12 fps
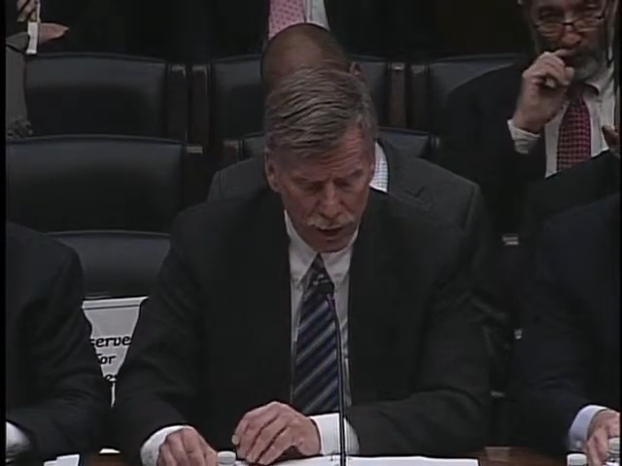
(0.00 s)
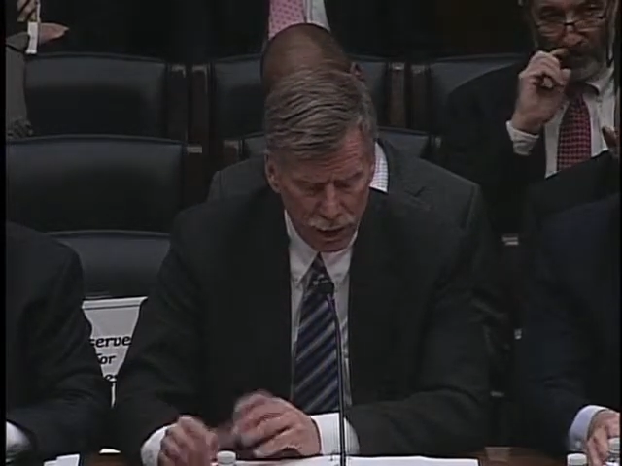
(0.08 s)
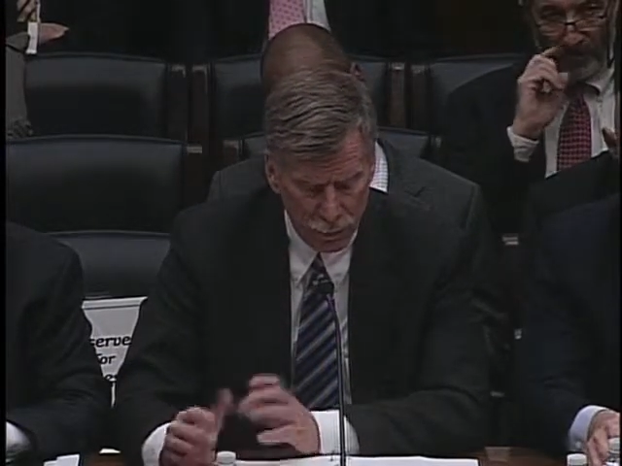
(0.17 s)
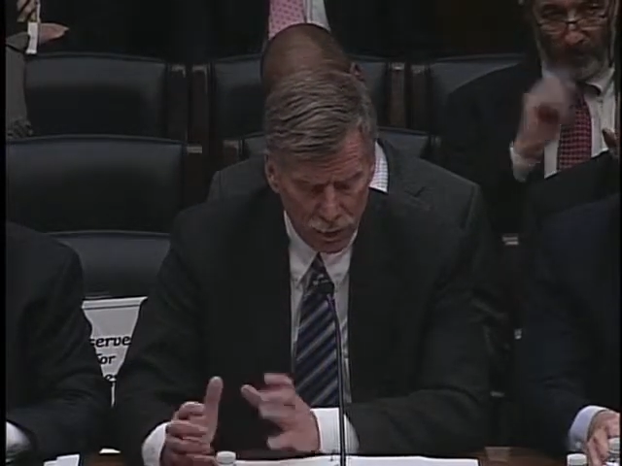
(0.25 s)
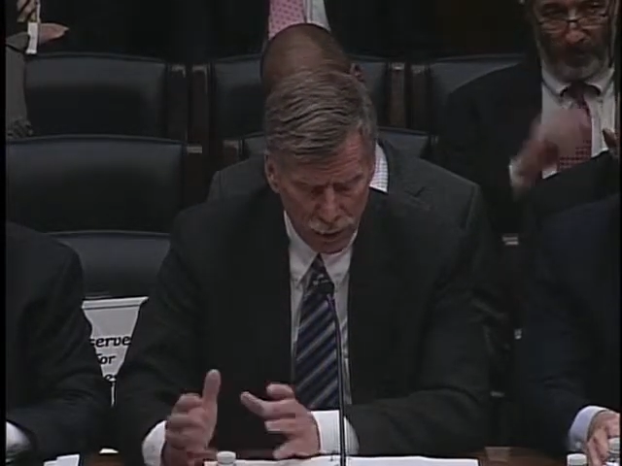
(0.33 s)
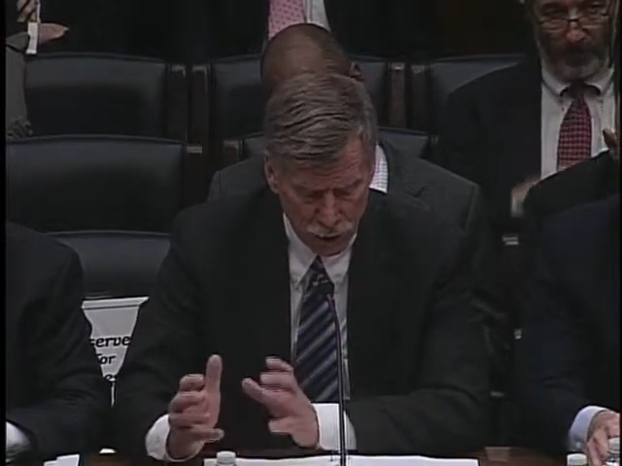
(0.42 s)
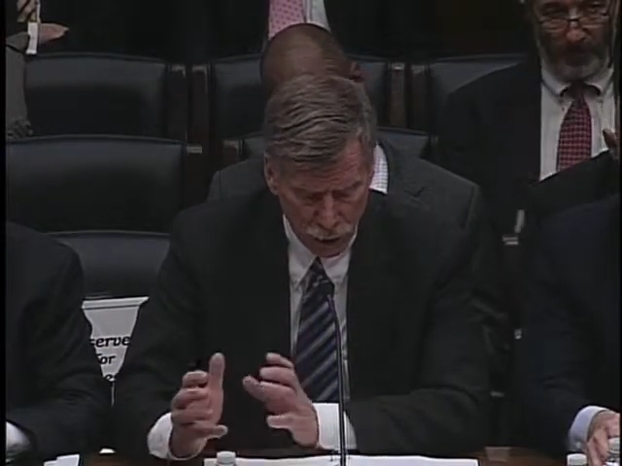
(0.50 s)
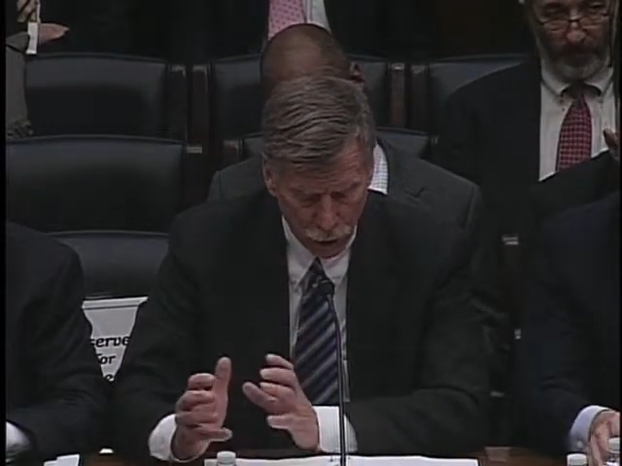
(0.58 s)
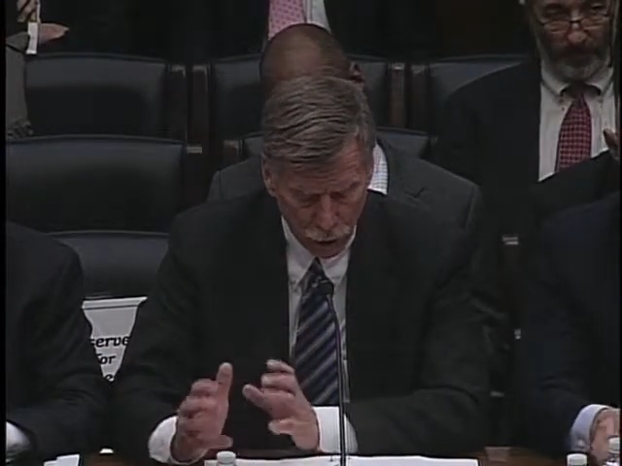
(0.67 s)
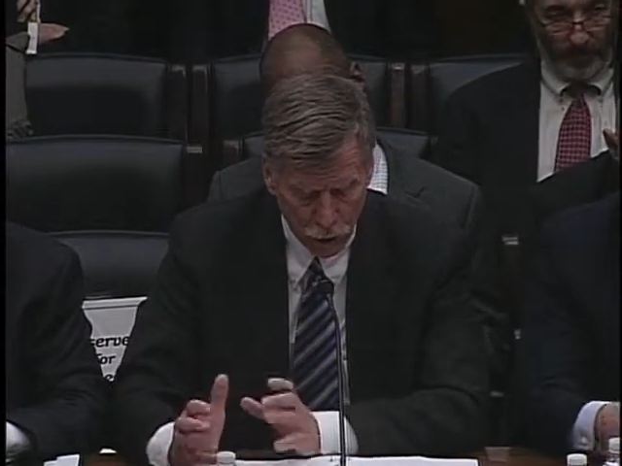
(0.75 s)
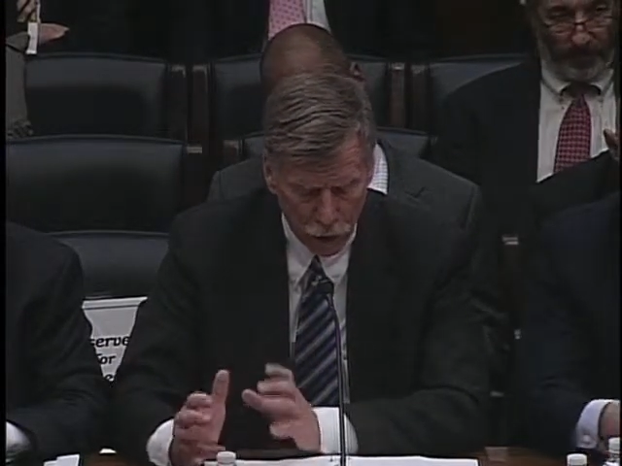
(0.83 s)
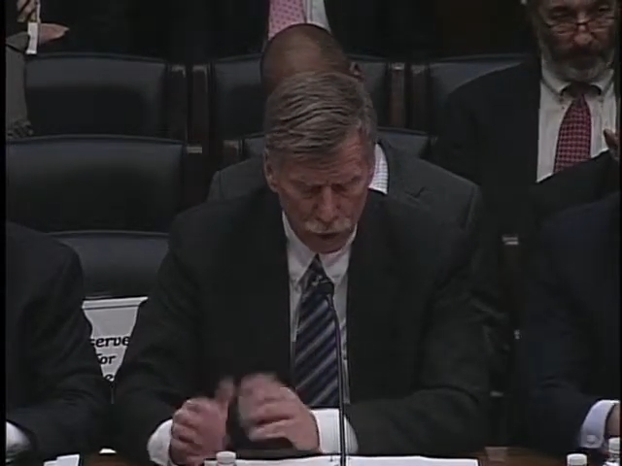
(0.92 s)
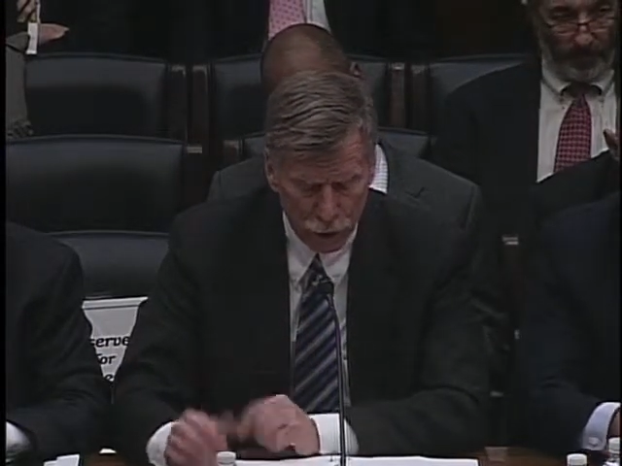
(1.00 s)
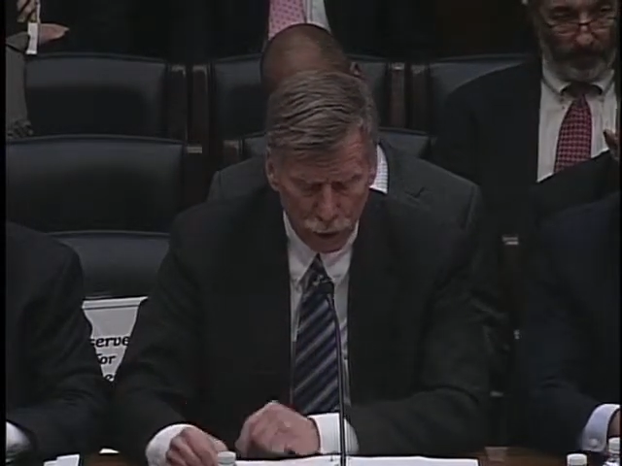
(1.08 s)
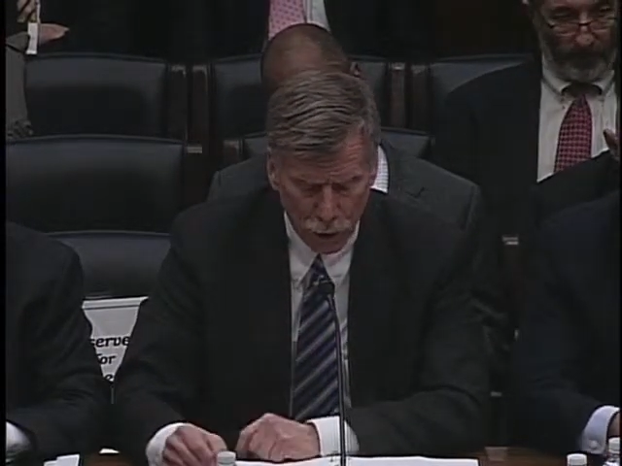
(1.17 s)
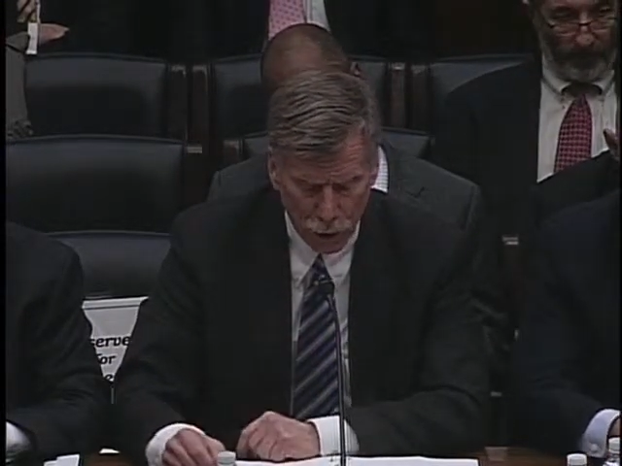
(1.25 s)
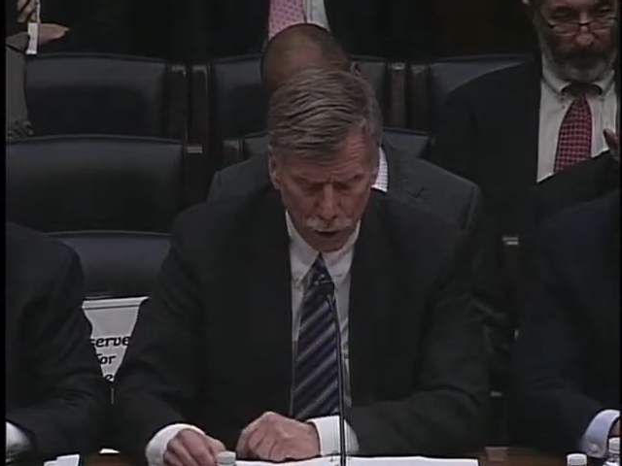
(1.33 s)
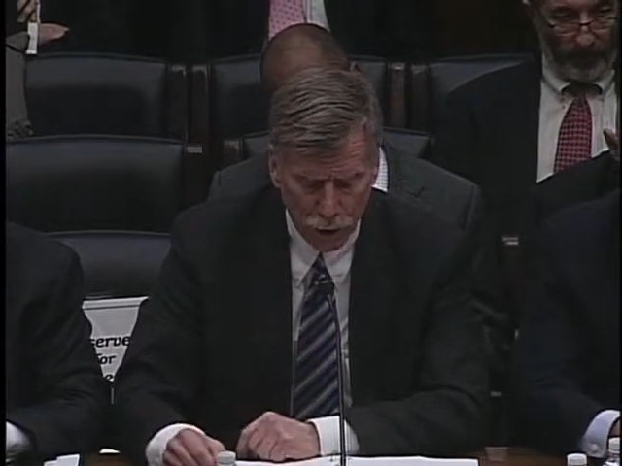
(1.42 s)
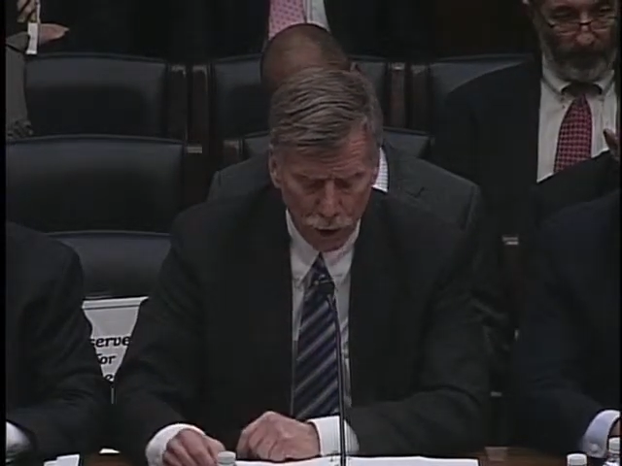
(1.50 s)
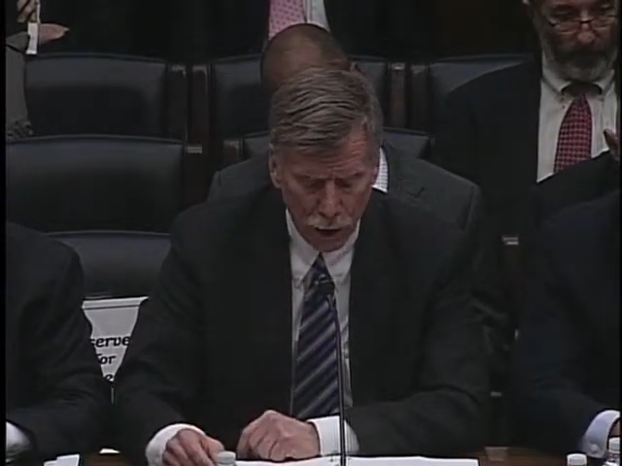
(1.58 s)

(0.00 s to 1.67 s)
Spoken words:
depends in large part